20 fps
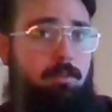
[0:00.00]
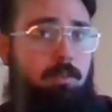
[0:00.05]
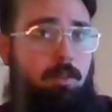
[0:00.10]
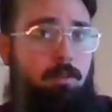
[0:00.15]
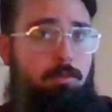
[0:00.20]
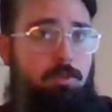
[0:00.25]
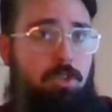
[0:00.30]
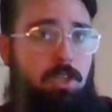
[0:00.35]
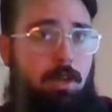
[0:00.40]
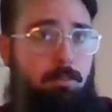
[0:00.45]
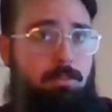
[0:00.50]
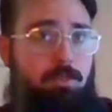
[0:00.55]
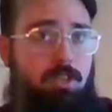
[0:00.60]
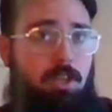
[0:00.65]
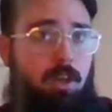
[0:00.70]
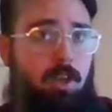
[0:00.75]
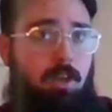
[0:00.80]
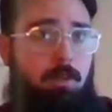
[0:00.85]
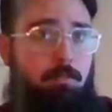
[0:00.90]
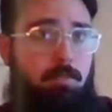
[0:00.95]
stops
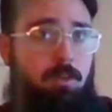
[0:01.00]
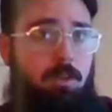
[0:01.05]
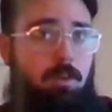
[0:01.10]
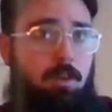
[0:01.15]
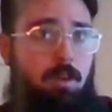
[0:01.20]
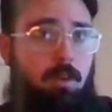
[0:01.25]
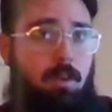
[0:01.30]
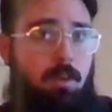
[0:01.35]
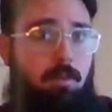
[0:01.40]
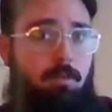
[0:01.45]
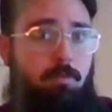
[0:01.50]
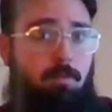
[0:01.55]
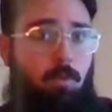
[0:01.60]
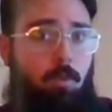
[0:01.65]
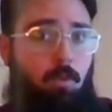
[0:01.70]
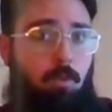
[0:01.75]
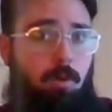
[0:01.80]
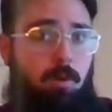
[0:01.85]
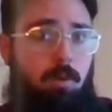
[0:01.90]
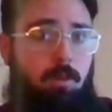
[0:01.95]
time
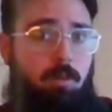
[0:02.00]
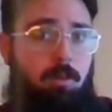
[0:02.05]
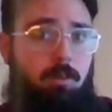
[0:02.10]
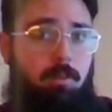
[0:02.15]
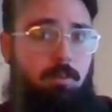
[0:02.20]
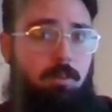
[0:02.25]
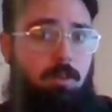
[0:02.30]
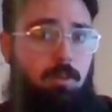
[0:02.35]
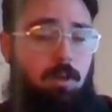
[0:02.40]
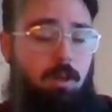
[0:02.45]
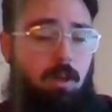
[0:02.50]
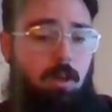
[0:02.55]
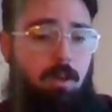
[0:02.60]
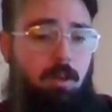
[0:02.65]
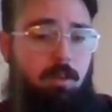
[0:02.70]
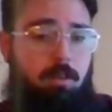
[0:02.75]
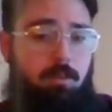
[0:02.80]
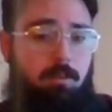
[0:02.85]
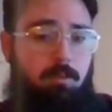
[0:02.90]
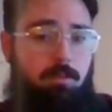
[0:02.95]
for
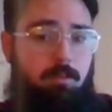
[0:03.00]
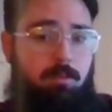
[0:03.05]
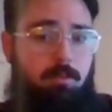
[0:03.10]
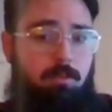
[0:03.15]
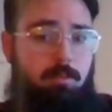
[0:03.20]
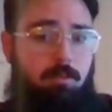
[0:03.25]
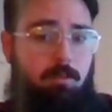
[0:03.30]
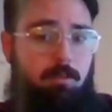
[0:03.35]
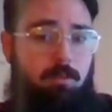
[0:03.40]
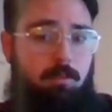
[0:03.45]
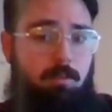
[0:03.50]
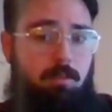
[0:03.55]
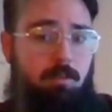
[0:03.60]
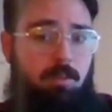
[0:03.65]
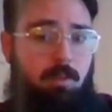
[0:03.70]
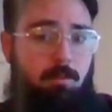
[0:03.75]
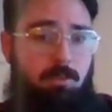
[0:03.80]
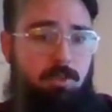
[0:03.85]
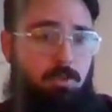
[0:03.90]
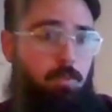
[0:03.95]

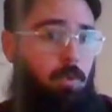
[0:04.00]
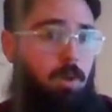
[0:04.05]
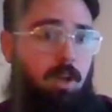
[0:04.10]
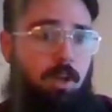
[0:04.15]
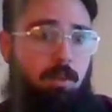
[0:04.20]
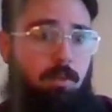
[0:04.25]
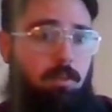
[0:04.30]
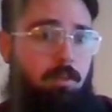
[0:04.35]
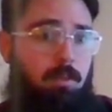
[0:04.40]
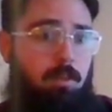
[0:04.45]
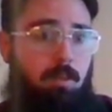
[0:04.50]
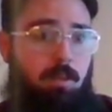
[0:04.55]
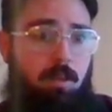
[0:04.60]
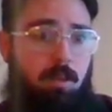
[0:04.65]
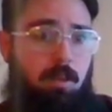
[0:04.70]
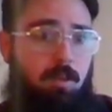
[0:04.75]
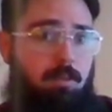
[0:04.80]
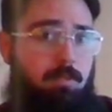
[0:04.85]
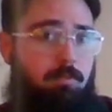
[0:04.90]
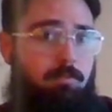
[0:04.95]
them as well.
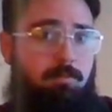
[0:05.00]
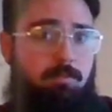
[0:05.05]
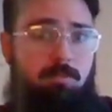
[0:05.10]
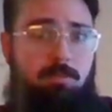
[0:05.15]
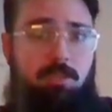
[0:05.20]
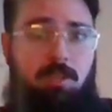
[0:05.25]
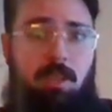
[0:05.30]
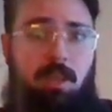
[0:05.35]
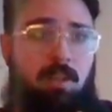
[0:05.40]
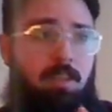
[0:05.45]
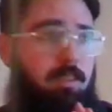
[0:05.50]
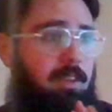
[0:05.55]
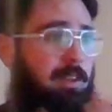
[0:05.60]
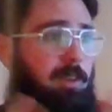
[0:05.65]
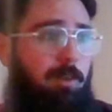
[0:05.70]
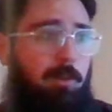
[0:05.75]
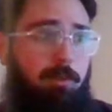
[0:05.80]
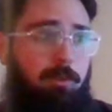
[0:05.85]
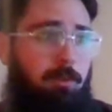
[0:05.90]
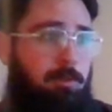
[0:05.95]
Anything
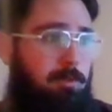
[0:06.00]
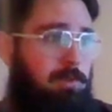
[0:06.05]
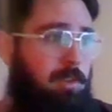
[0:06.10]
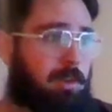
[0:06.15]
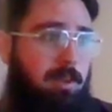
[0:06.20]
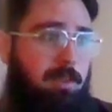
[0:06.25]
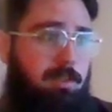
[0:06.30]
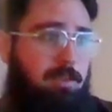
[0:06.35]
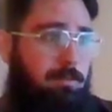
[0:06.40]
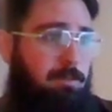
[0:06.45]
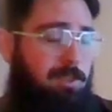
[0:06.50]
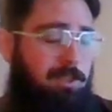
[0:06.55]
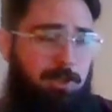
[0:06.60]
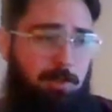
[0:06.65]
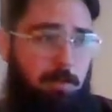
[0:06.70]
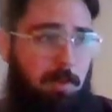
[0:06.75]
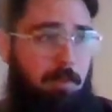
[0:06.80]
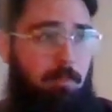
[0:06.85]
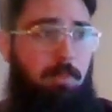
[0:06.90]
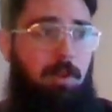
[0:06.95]
along those lines. I'm
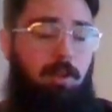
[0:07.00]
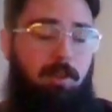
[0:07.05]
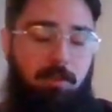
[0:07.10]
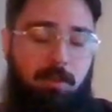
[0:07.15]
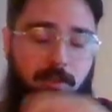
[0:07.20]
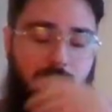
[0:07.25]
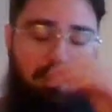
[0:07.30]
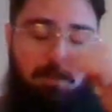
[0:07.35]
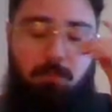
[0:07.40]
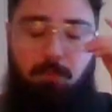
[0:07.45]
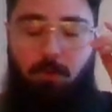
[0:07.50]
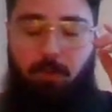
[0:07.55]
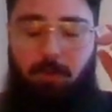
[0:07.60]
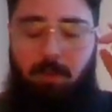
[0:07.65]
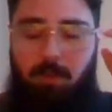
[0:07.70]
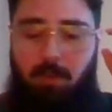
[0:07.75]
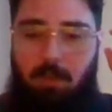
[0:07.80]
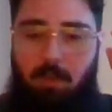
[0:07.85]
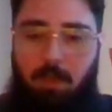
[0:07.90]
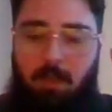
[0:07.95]
just spitballing at this
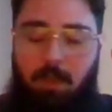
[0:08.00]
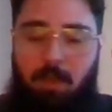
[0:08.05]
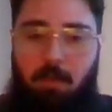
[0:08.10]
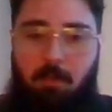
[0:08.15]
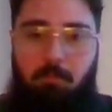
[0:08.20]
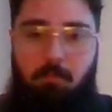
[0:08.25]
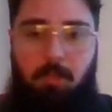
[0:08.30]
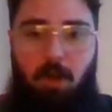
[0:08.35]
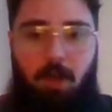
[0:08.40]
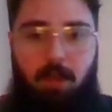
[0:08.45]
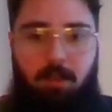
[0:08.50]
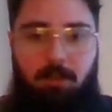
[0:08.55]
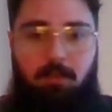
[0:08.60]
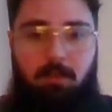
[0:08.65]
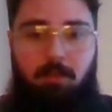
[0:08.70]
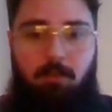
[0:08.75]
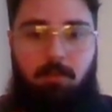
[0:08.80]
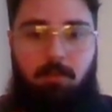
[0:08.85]
point. But